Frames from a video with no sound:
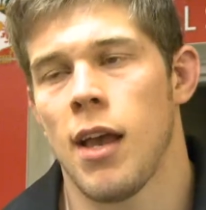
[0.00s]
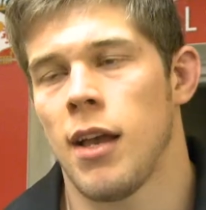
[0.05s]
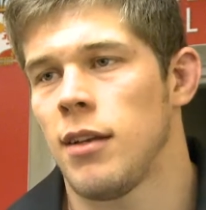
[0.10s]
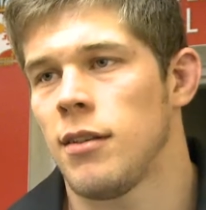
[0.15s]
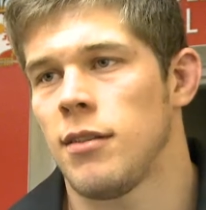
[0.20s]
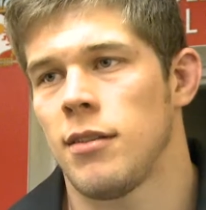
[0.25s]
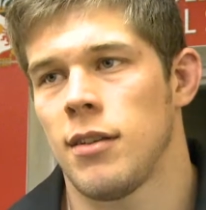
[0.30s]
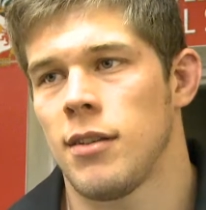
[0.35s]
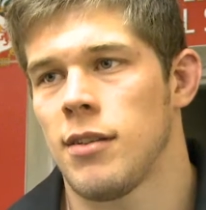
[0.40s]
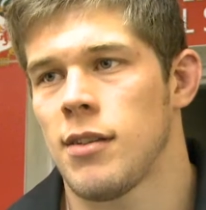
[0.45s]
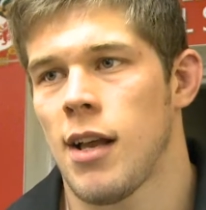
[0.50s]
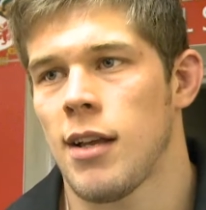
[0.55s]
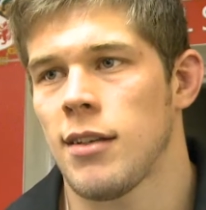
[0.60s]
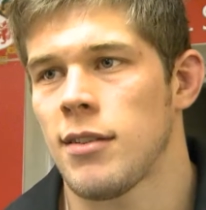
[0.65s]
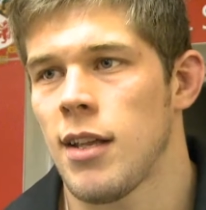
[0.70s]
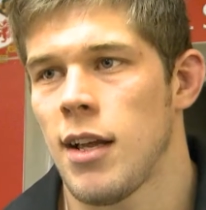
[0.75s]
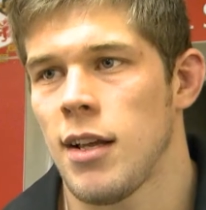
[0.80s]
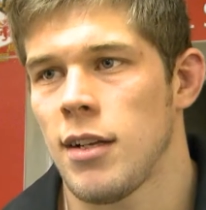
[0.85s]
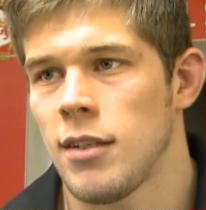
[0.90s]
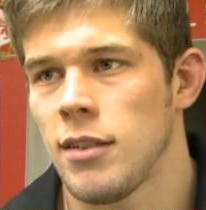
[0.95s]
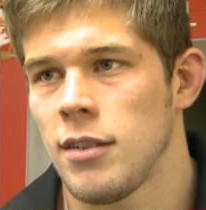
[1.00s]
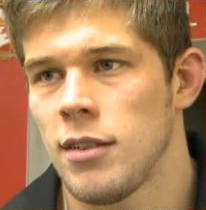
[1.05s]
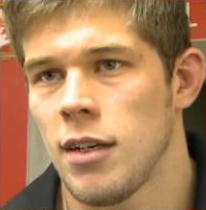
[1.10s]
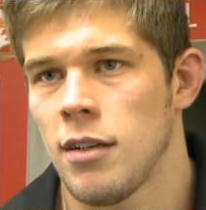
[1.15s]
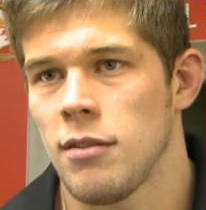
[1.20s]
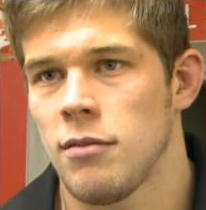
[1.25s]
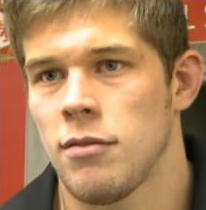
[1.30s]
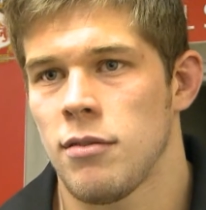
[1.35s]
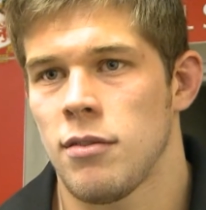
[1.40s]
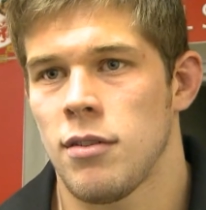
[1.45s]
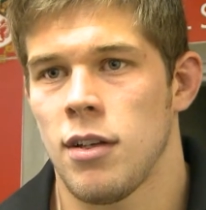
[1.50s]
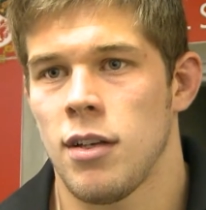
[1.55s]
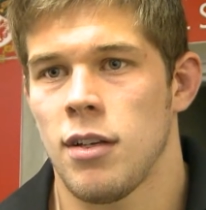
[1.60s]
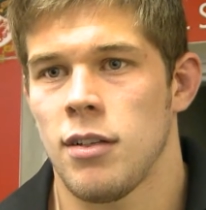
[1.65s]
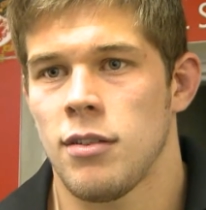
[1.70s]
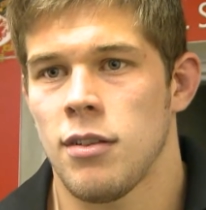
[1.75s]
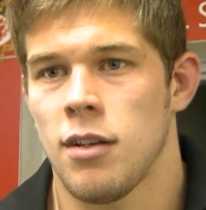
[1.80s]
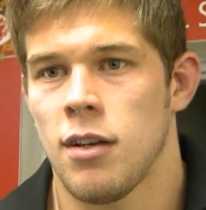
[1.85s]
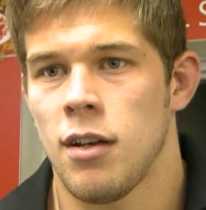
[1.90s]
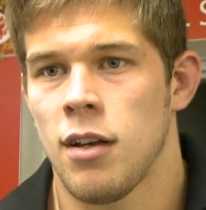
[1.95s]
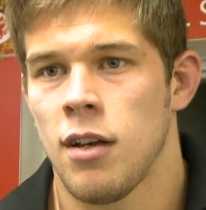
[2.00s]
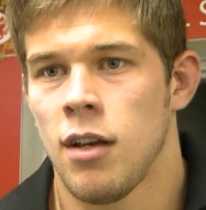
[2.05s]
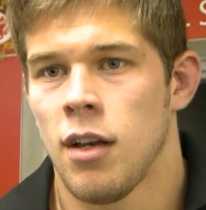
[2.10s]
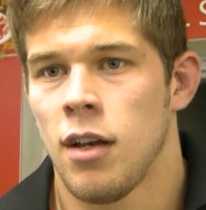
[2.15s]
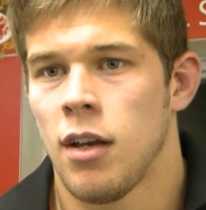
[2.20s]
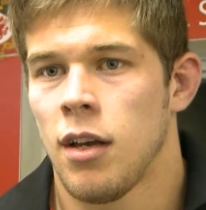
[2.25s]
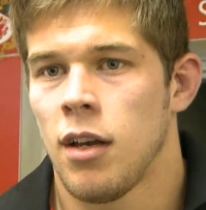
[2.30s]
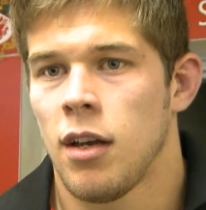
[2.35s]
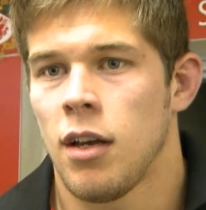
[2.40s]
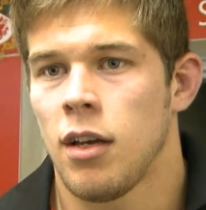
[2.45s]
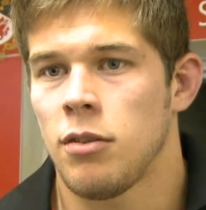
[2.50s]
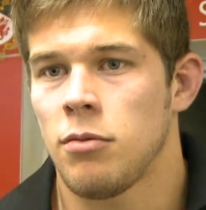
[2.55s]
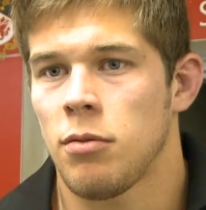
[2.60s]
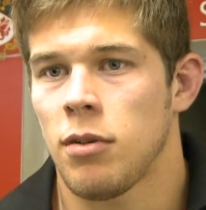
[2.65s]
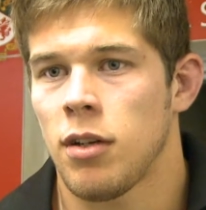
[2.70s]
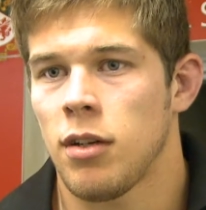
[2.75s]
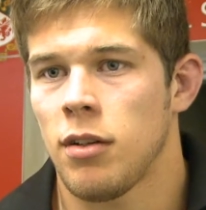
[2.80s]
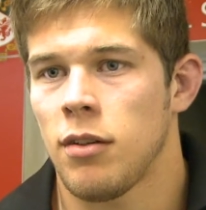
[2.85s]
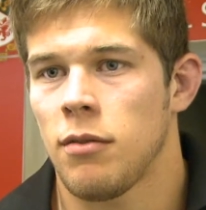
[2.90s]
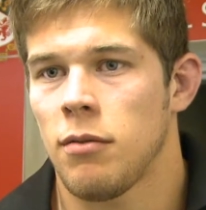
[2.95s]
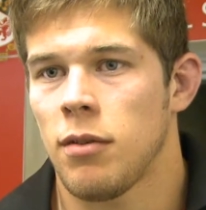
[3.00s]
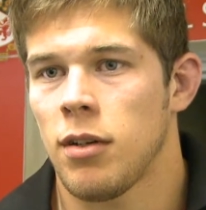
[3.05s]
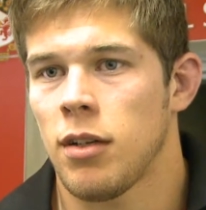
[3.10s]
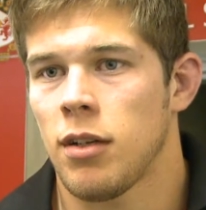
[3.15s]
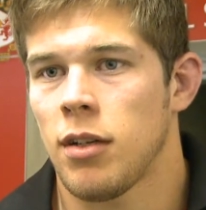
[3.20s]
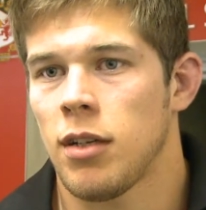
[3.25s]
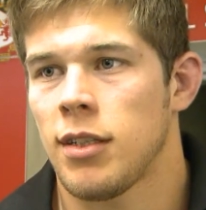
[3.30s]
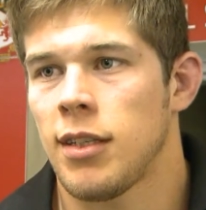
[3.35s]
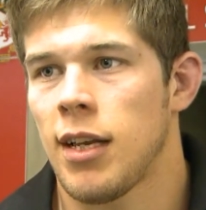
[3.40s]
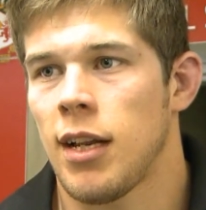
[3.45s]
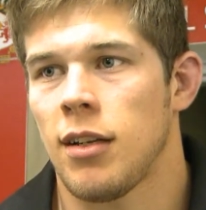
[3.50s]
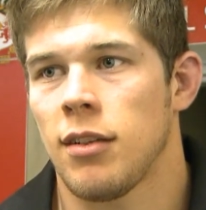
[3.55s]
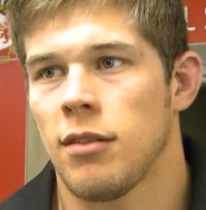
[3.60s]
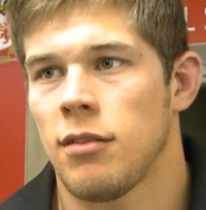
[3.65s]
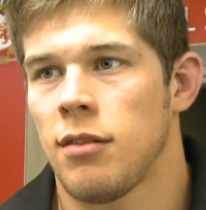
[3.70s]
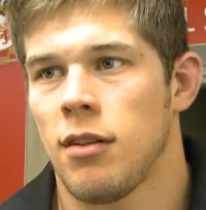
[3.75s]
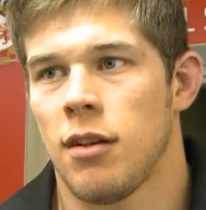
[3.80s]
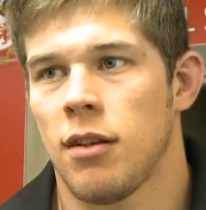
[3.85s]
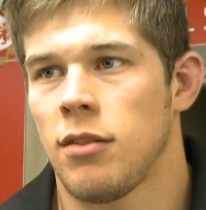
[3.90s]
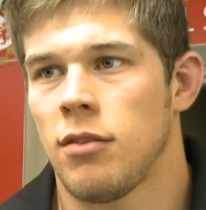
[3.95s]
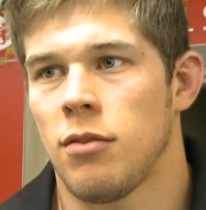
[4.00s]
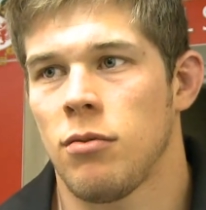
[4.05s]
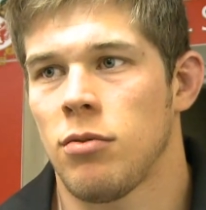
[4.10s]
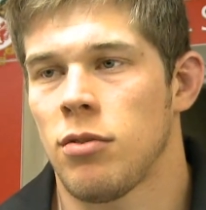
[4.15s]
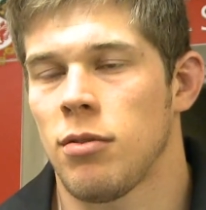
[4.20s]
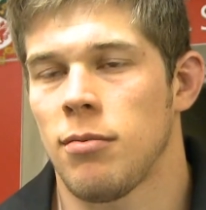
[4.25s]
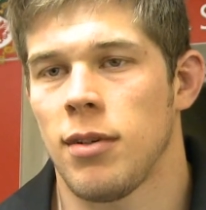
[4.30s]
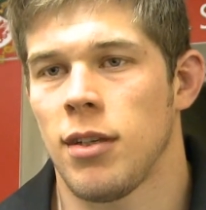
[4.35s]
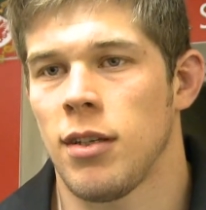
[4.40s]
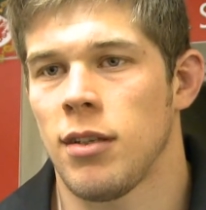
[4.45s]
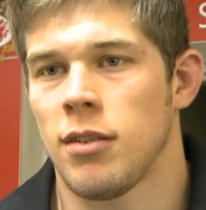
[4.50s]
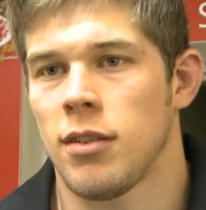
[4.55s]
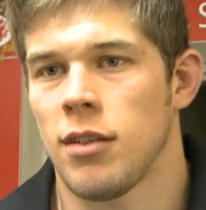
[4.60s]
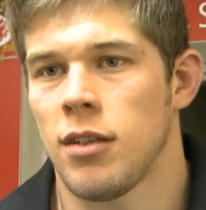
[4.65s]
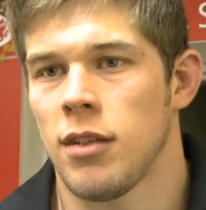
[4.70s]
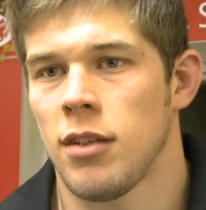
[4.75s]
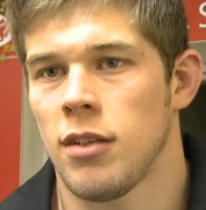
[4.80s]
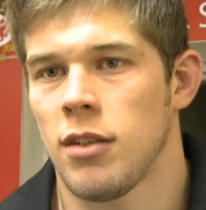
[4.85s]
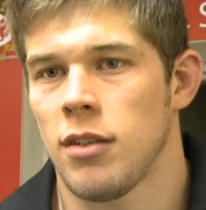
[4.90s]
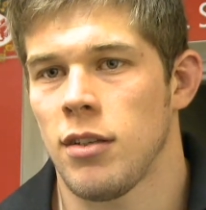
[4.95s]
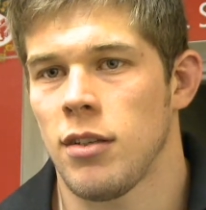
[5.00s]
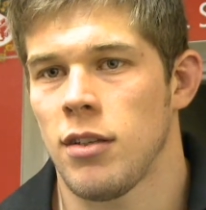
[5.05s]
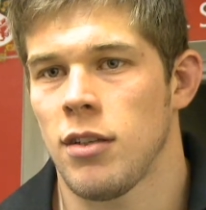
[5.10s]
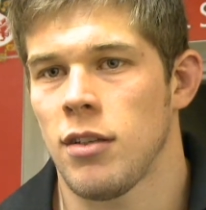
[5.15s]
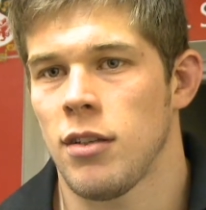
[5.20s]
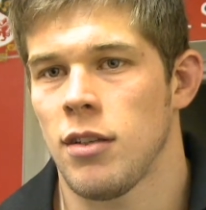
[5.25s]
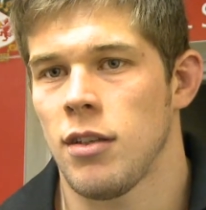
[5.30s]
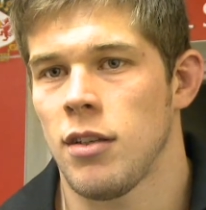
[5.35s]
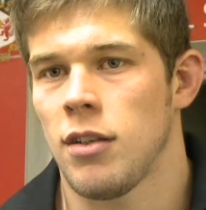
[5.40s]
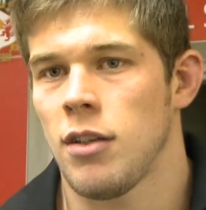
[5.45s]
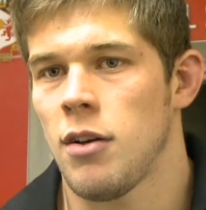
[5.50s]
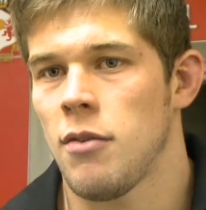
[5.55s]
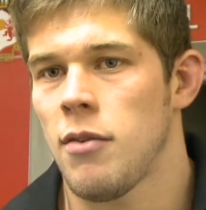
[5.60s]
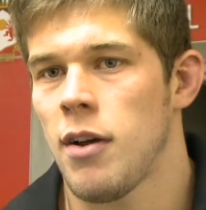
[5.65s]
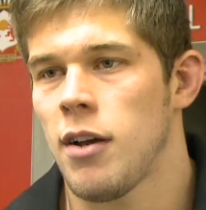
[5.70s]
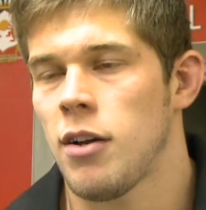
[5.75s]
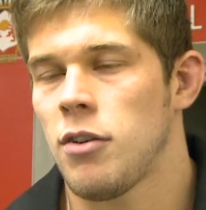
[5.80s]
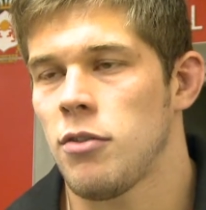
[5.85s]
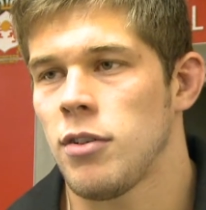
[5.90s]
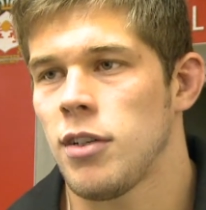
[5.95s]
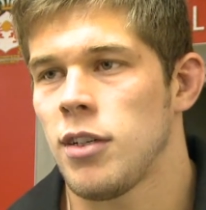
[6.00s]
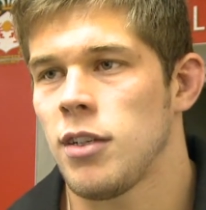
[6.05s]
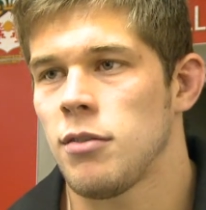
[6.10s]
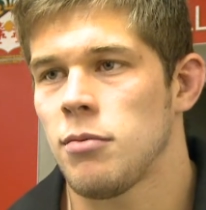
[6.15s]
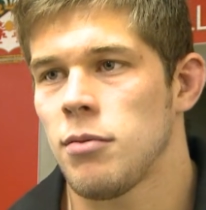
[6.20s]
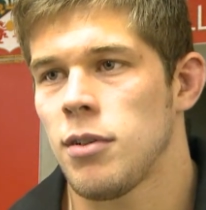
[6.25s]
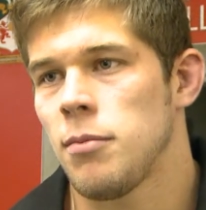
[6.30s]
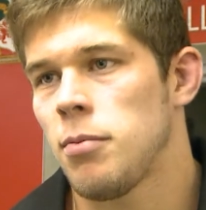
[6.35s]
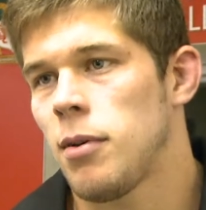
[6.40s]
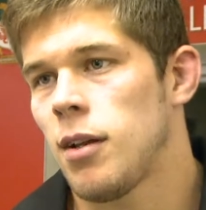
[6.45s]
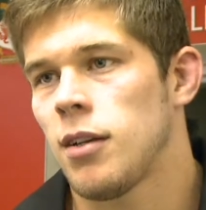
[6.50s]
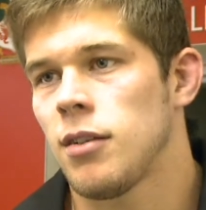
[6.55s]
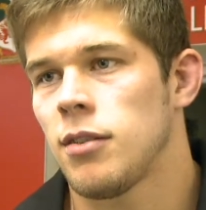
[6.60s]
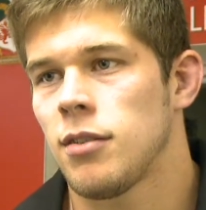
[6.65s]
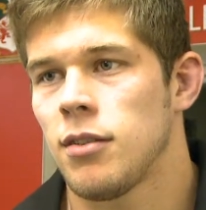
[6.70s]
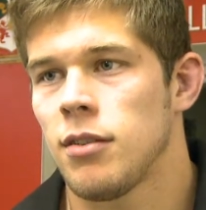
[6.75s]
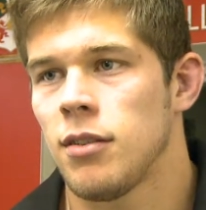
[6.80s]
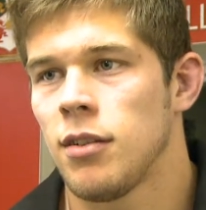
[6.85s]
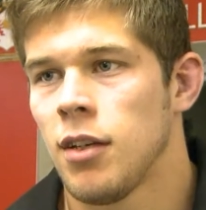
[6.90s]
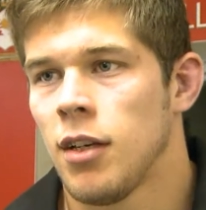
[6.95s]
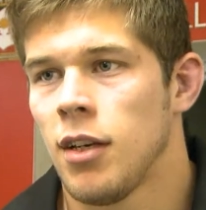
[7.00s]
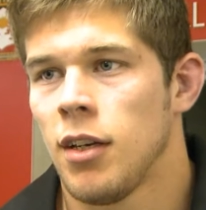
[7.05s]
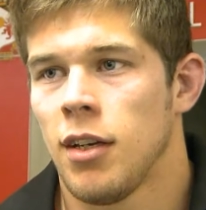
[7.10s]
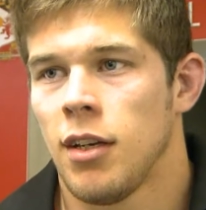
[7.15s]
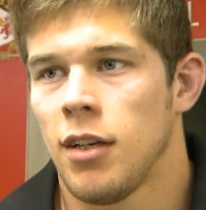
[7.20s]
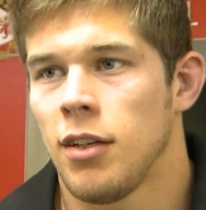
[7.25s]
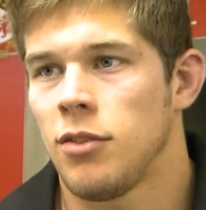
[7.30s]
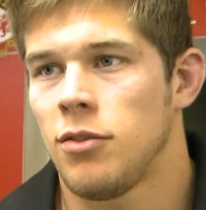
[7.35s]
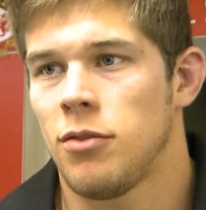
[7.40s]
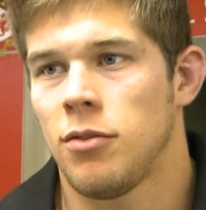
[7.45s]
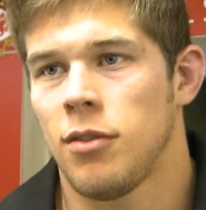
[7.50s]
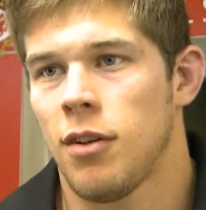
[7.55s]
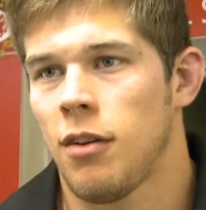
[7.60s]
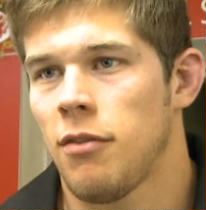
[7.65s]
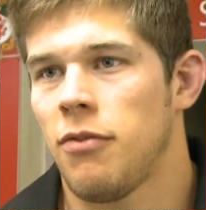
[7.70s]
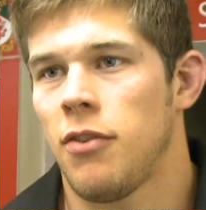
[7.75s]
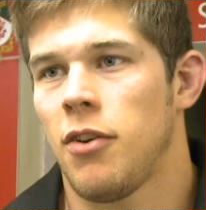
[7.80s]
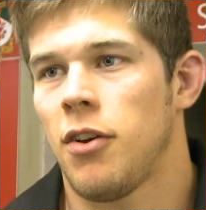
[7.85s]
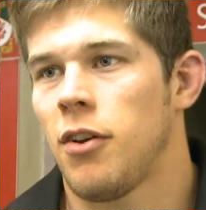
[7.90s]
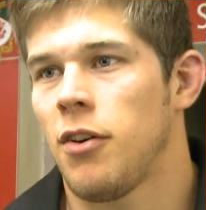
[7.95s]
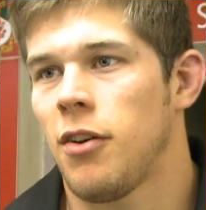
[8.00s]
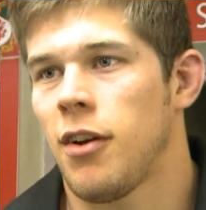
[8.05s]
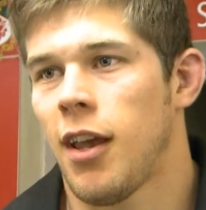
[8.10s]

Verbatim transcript: he's, he's outstanding, James. He's uh, he's one of one of the talents. Like he's awesome. He is. He, he, you know how good he is when he plays, and he's doing like 30 odd